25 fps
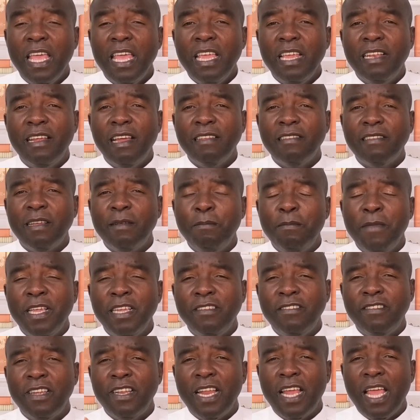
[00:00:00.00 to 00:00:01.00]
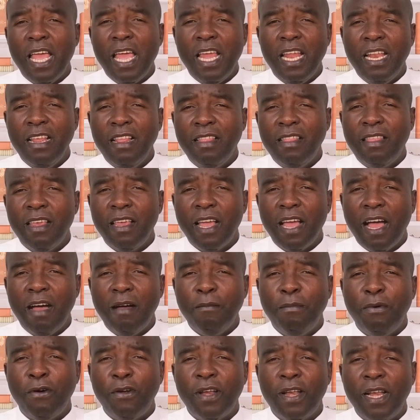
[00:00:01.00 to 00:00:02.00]
It doesn't mention anything
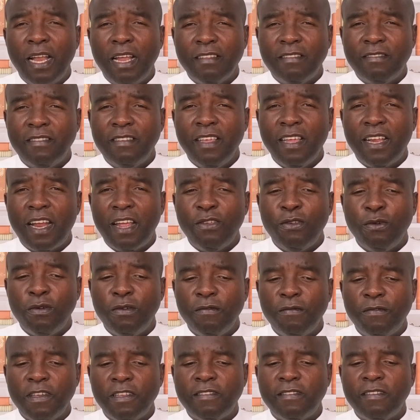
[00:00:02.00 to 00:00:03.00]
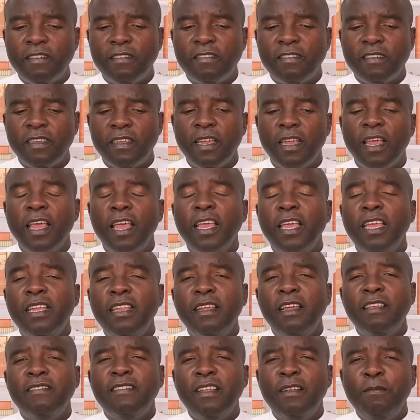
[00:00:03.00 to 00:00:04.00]
about La Sierra University. It
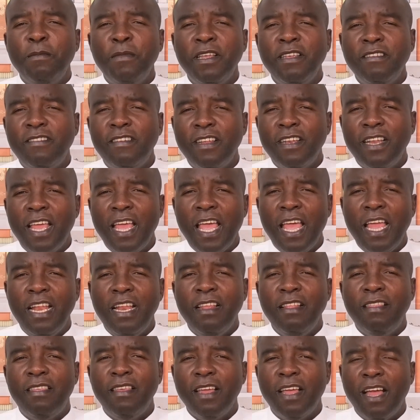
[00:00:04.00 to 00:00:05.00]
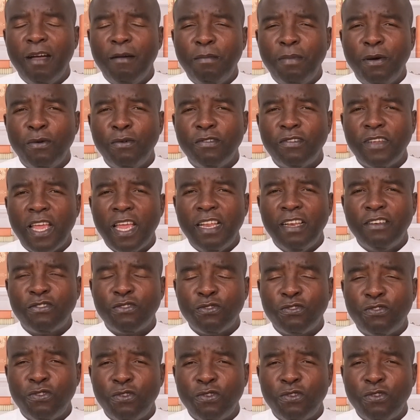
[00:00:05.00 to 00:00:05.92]
doesn't mention anything about Andrews